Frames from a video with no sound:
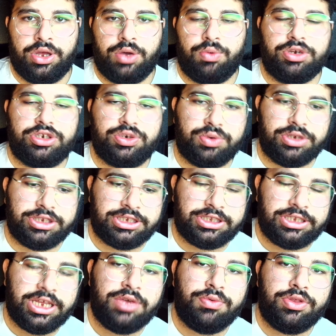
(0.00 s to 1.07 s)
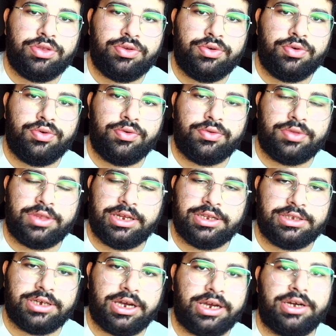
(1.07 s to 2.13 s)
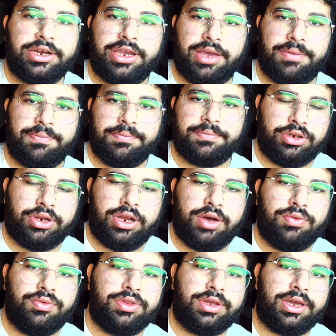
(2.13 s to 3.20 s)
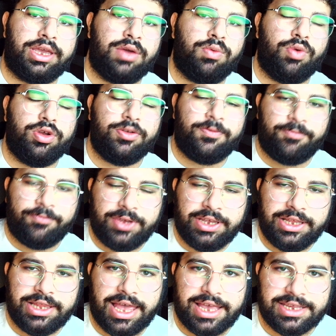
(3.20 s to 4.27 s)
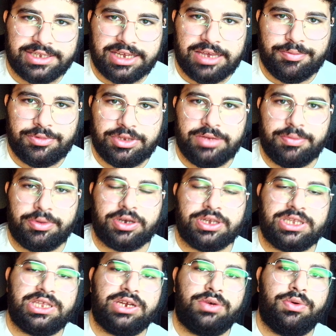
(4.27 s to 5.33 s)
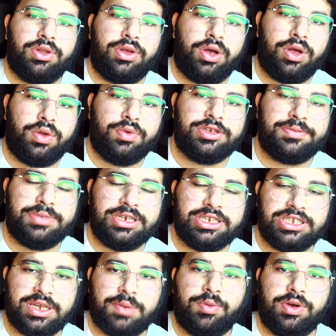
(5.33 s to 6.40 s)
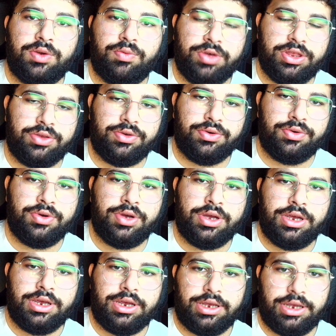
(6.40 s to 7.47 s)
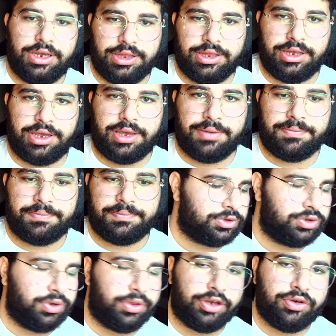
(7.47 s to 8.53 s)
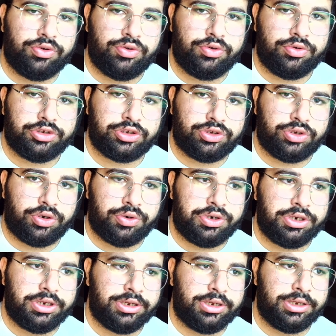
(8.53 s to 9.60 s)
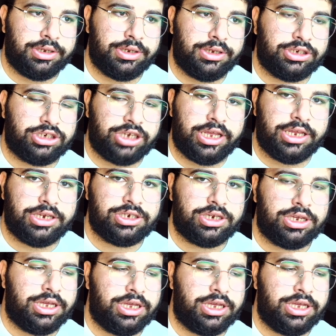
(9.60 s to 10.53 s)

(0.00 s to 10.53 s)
which will stay with you the entire game. So now the game won't feel as empty because there will always be someone with you in the game. So the new story change,